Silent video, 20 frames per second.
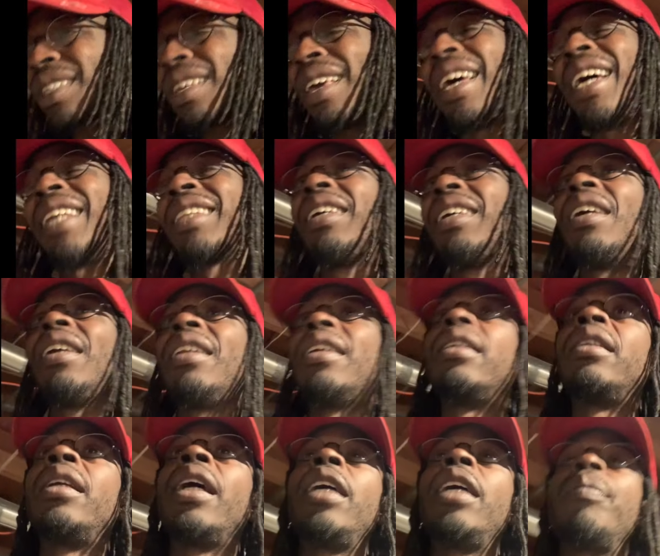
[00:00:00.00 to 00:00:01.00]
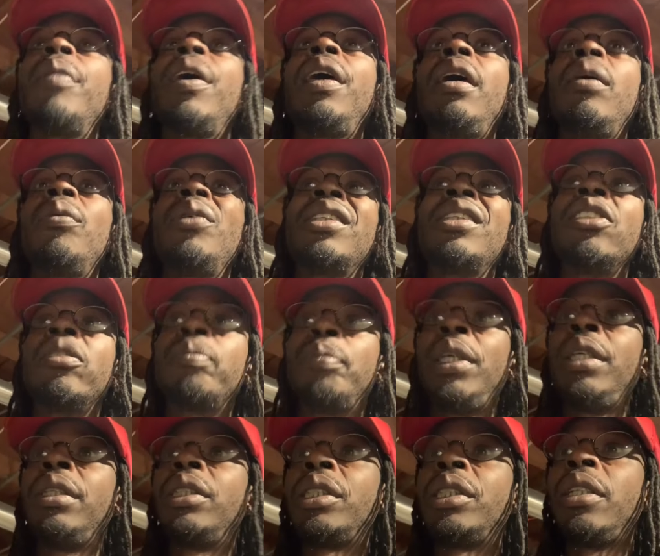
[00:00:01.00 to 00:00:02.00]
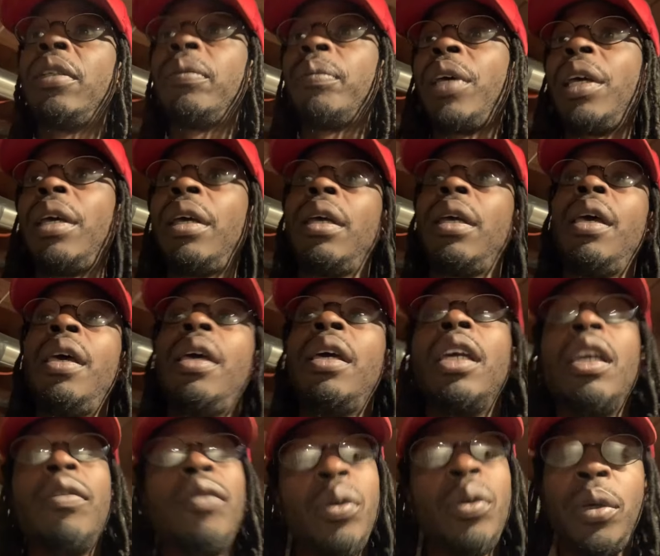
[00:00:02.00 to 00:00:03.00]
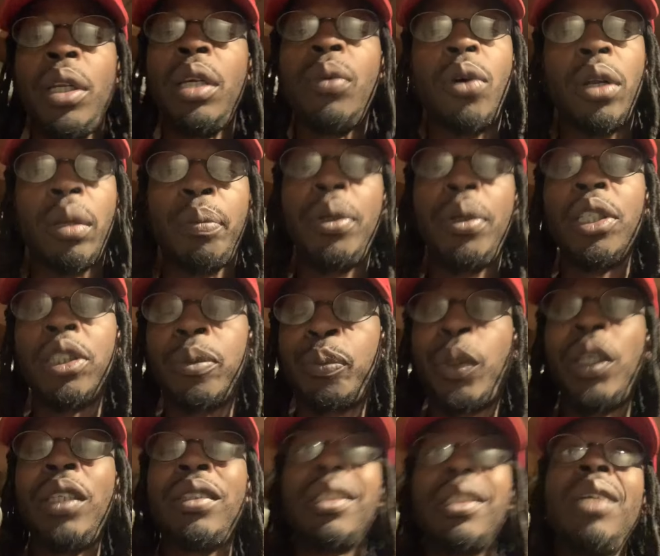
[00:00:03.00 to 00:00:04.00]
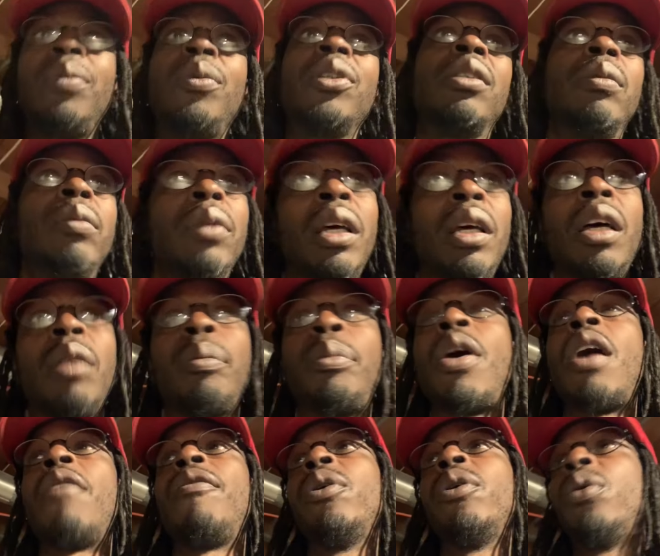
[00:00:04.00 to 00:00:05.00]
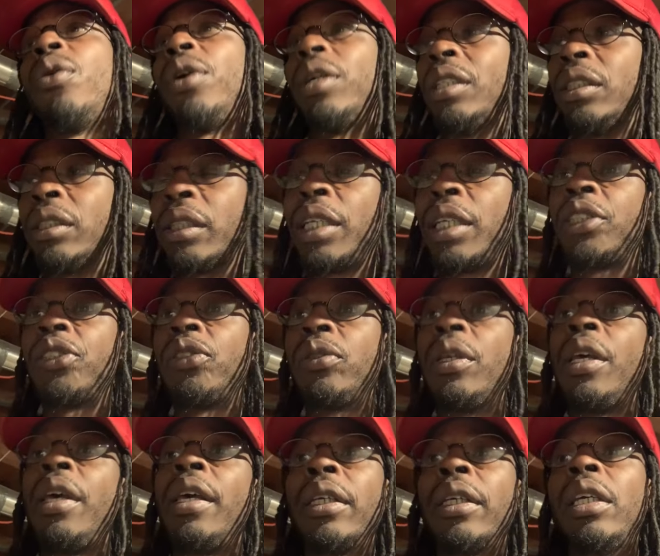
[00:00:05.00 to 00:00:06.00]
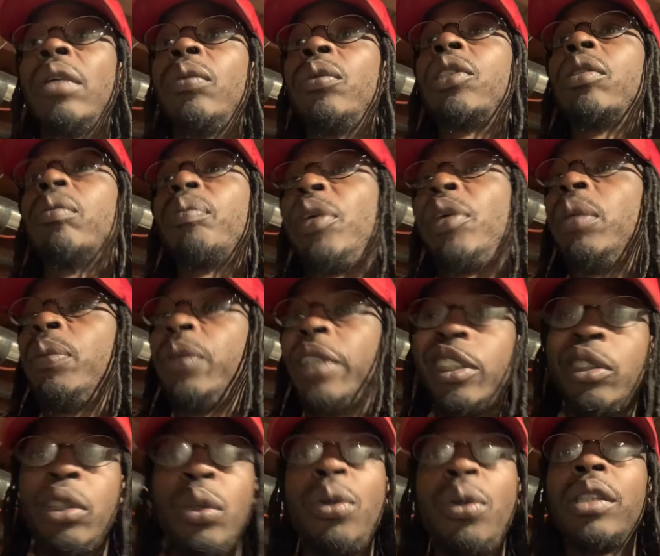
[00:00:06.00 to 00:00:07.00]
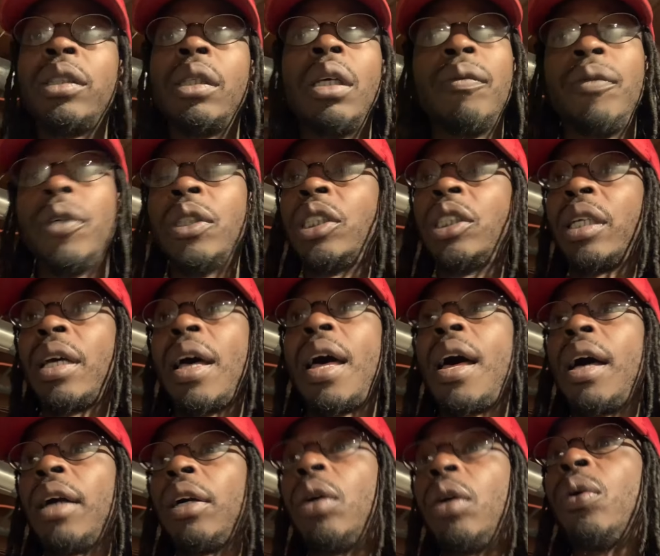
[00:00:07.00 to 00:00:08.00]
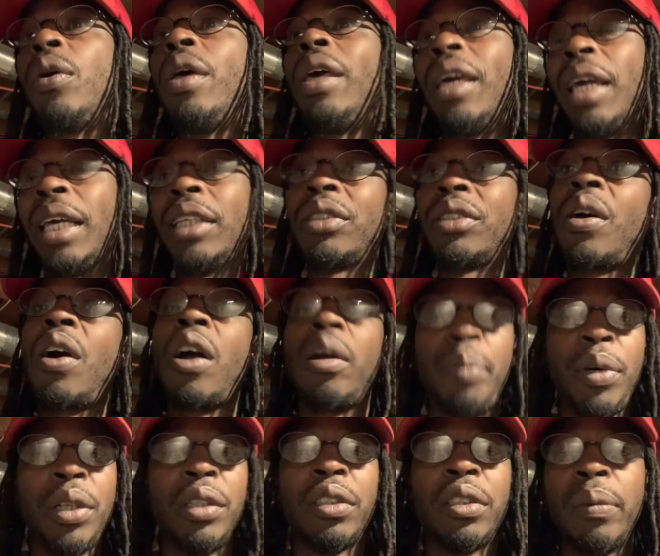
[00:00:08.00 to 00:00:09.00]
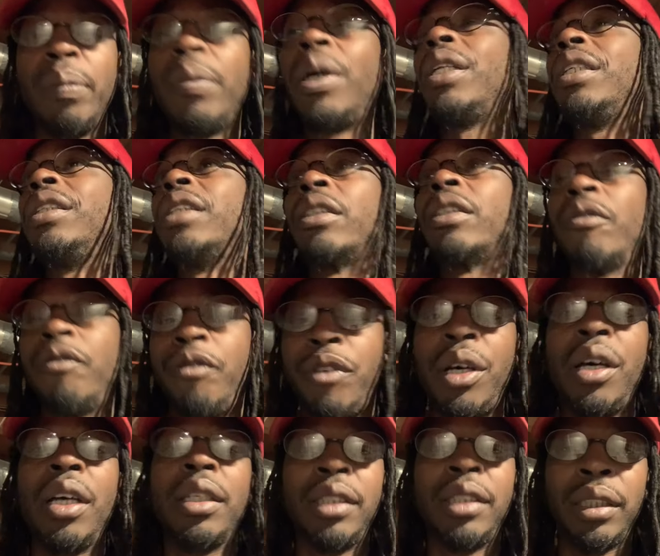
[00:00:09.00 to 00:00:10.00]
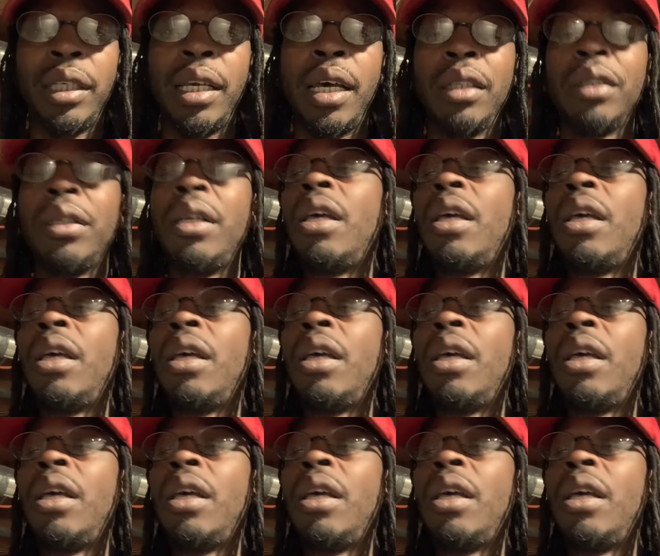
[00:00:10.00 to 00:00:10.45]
at the end of the day, man, with this peace shit, man, if you really want to push peace, get with some nonprofit organization, get with some people that's doing something for Chicago, and start putting some money and some funds together